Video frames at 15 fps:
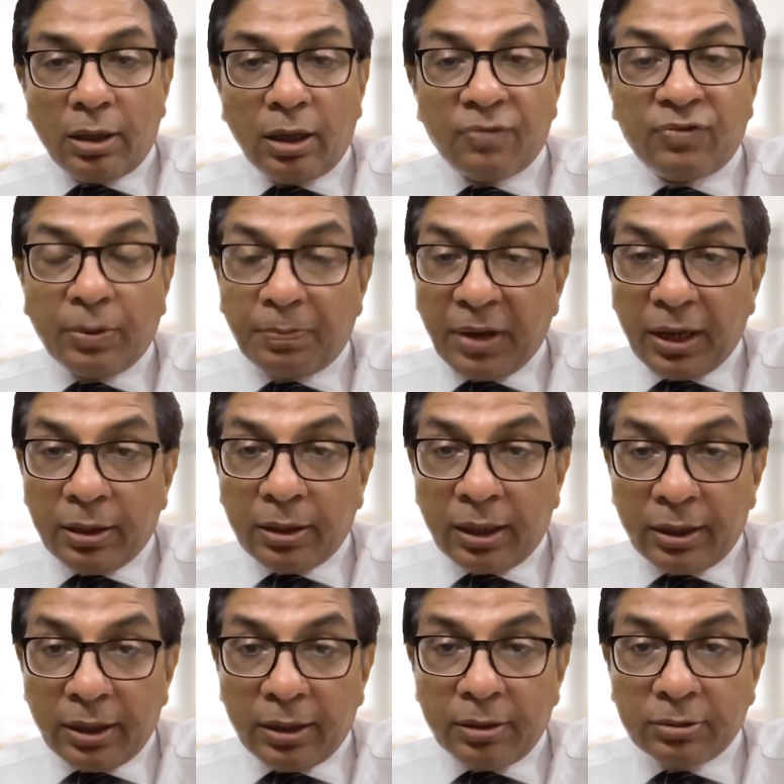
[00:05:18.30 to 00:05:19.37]
If the pain
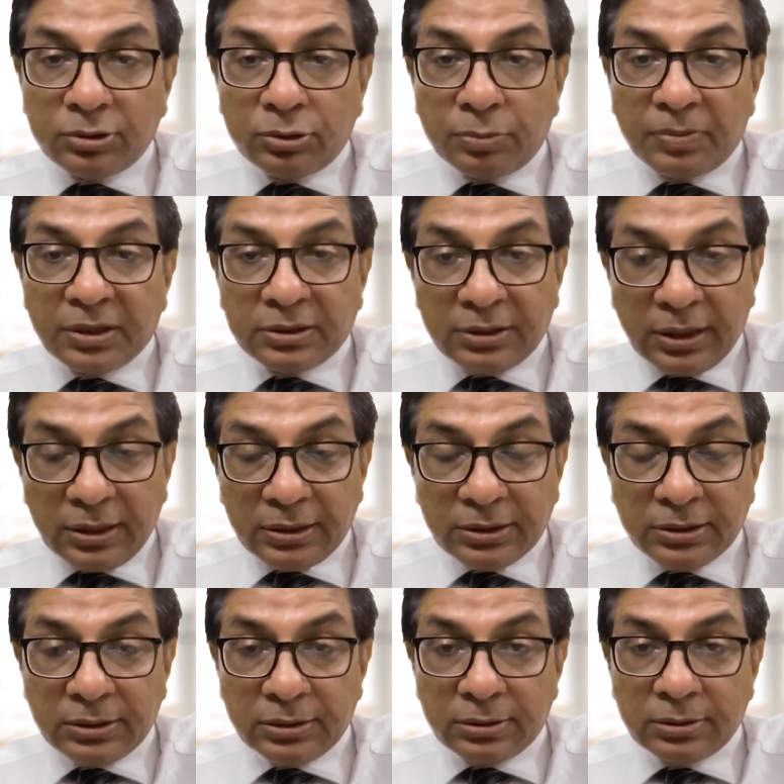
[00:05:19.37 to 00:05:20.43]
continues to
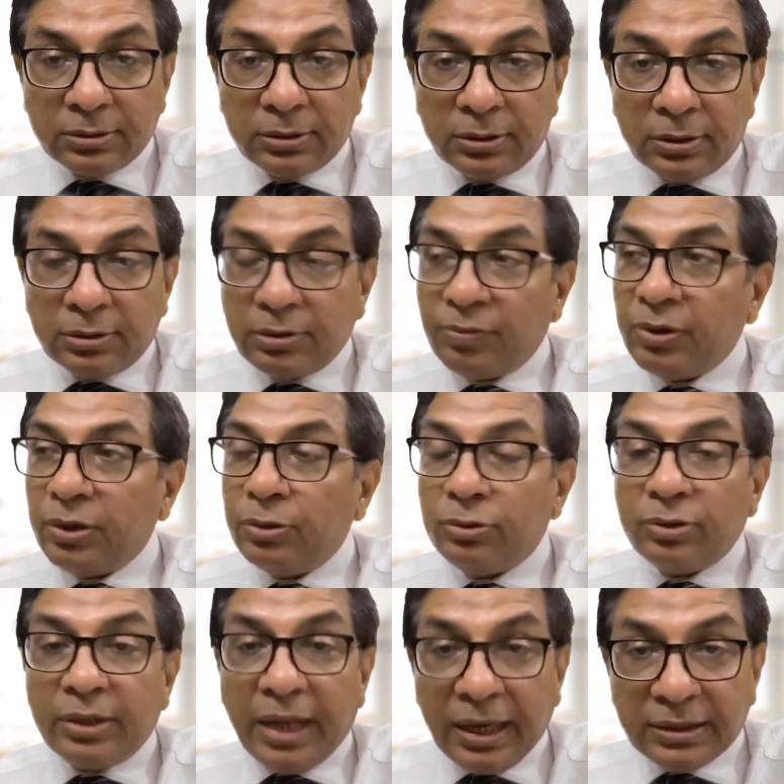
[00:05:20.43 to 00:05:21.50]
persist, then we go
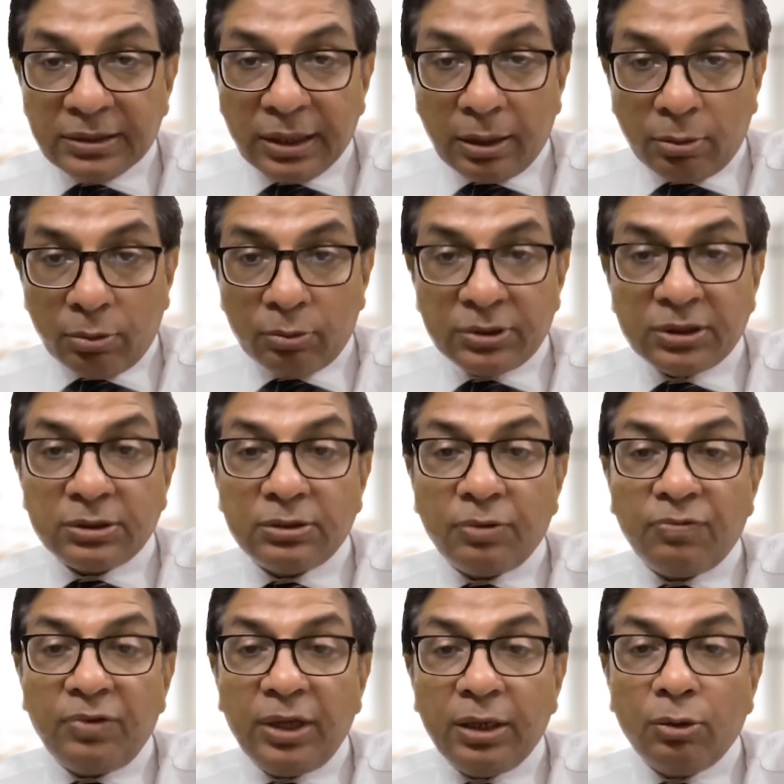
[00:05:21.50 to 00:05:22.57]
to the next level, which is the
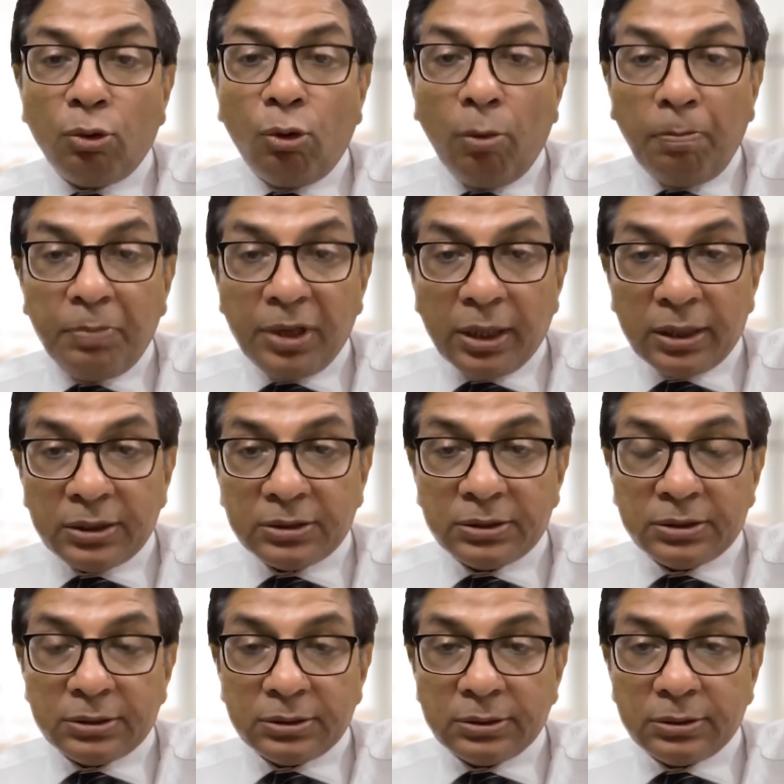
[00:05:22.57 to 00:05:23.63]
weak
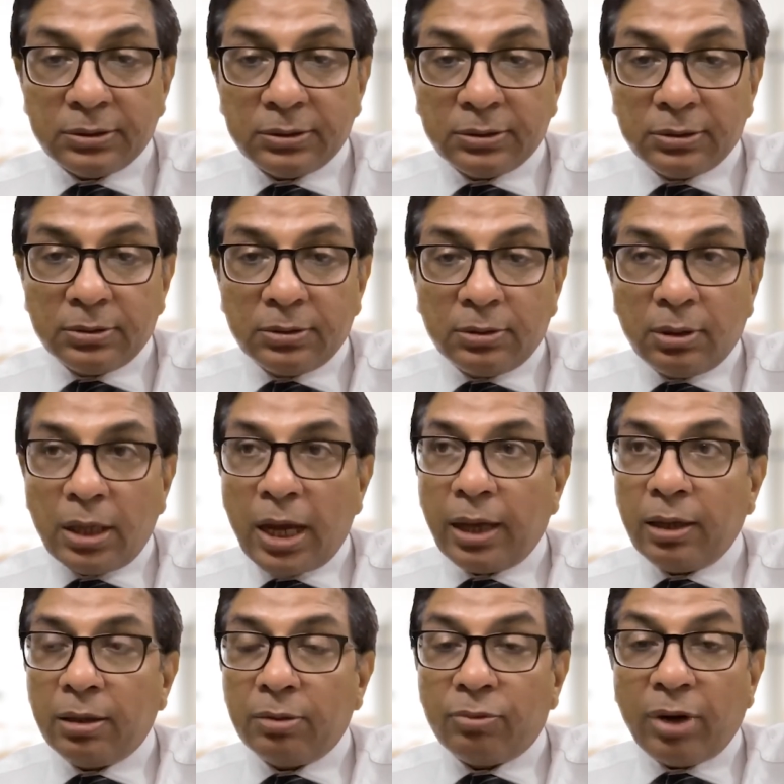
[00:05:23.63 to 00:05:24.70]
opiates
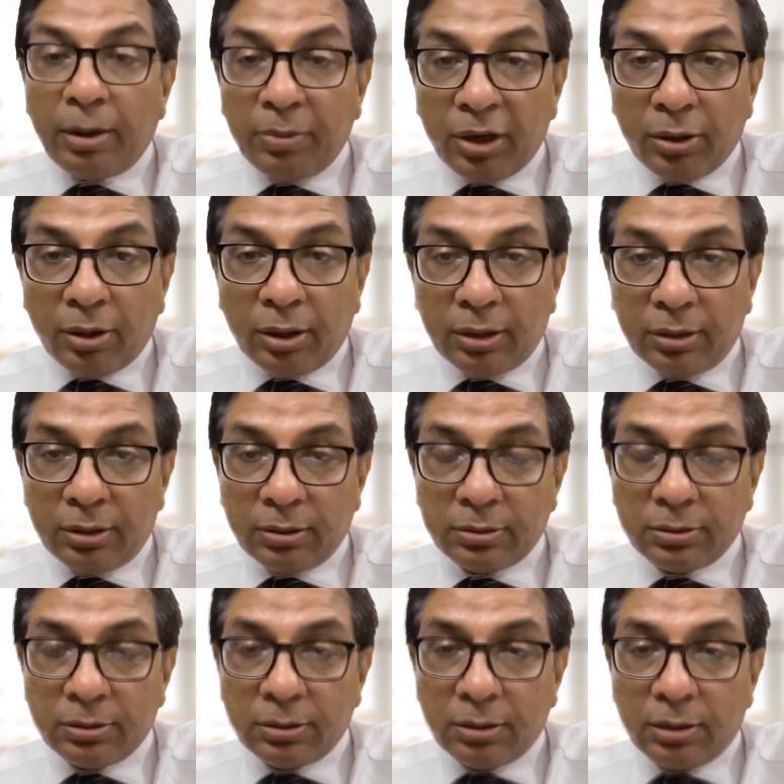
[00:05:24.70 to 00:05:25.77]
like tramadol.
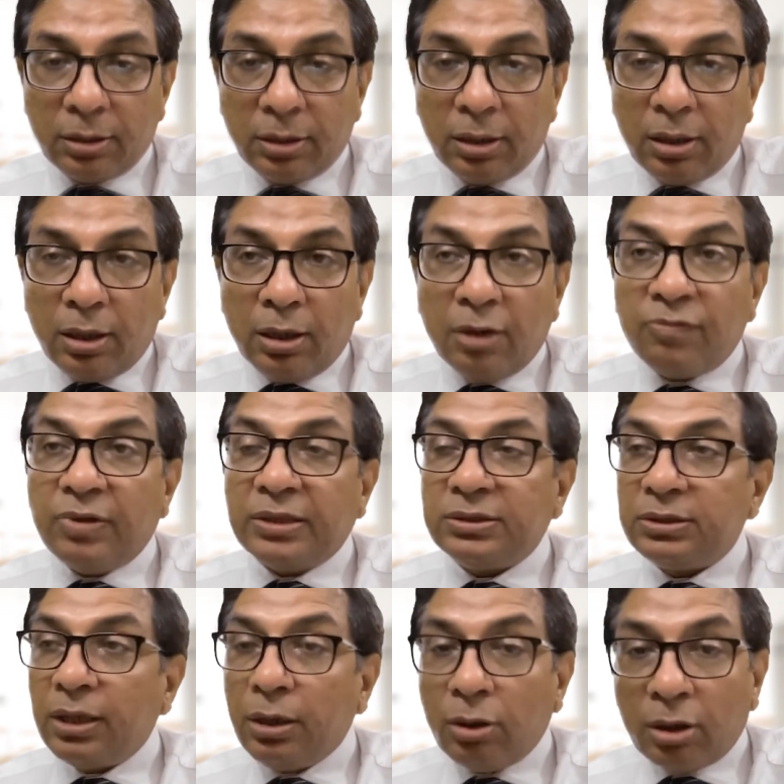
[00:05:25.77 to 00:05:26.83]
If there's
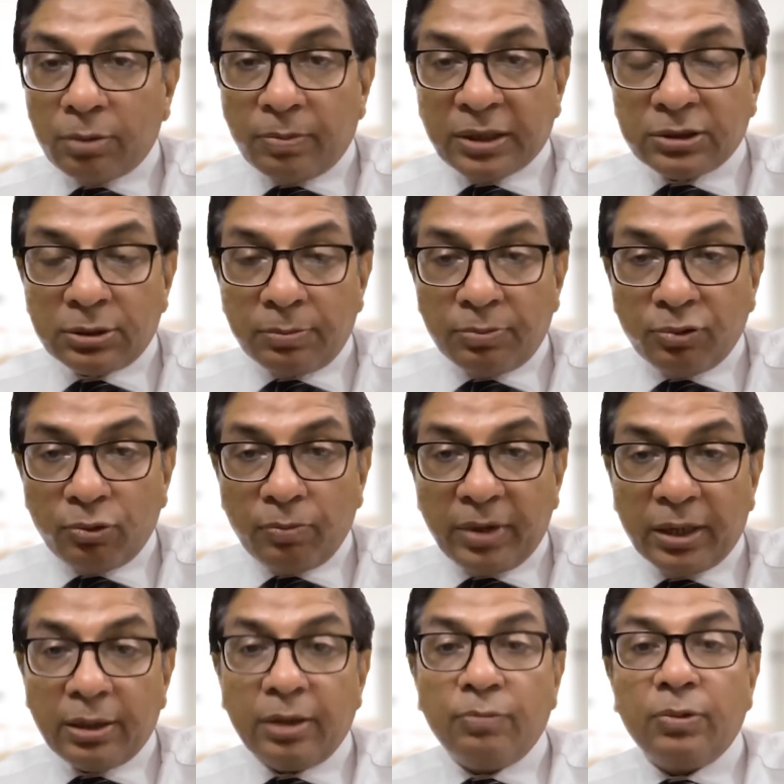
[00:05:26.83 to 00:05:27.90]
still not much
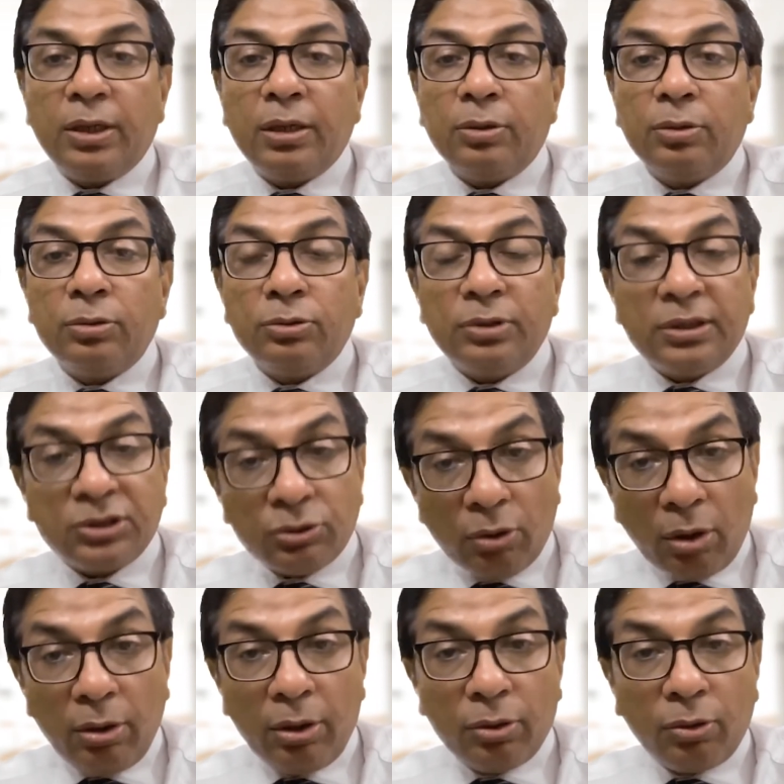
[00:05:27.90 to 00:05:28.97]
improvement, then we can go to the
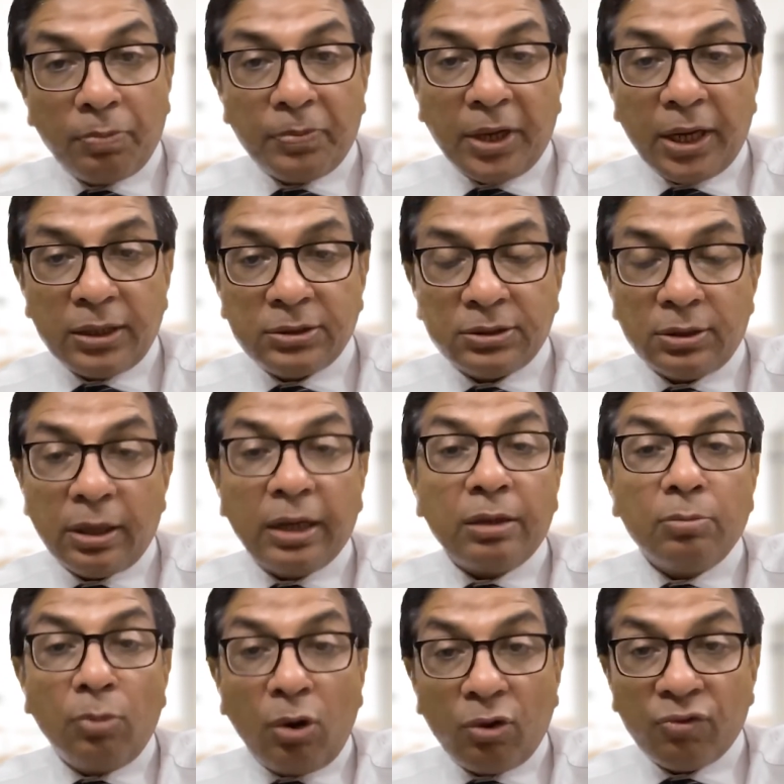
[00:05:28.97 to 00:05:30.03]
stronger opiates
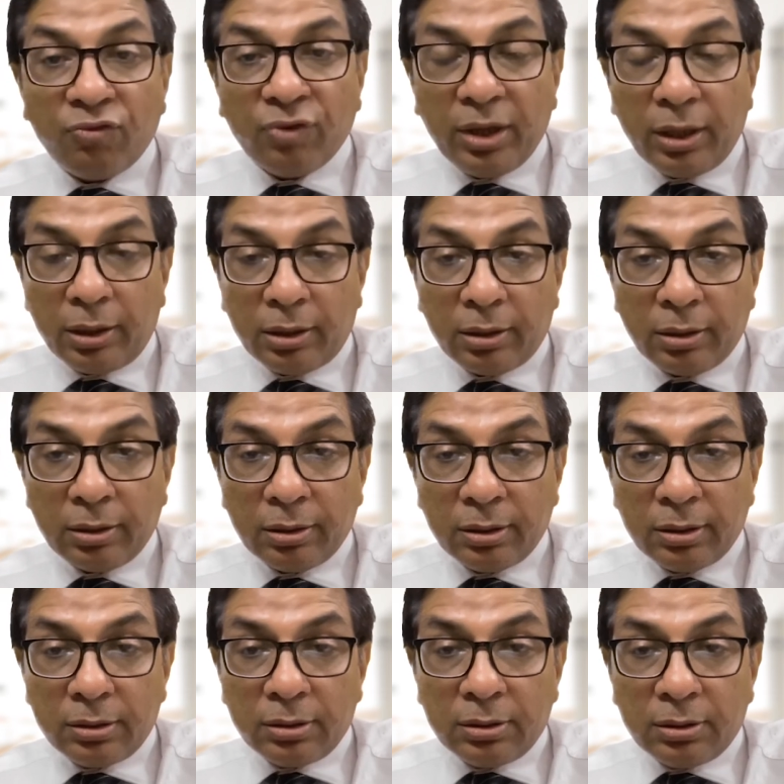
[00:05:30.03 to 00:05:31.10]
like morphine
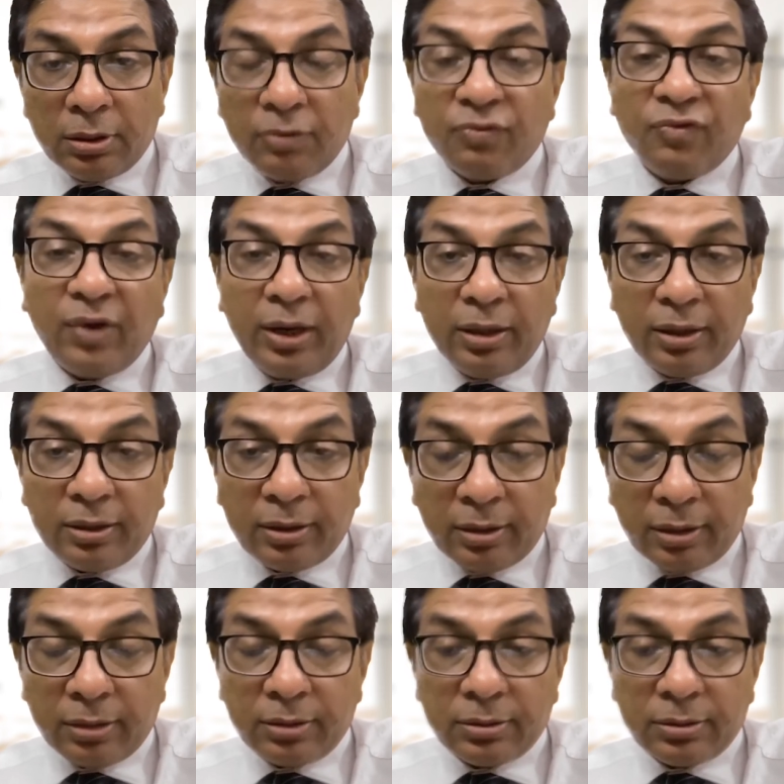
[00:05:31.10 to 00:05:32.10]
and fentanyl.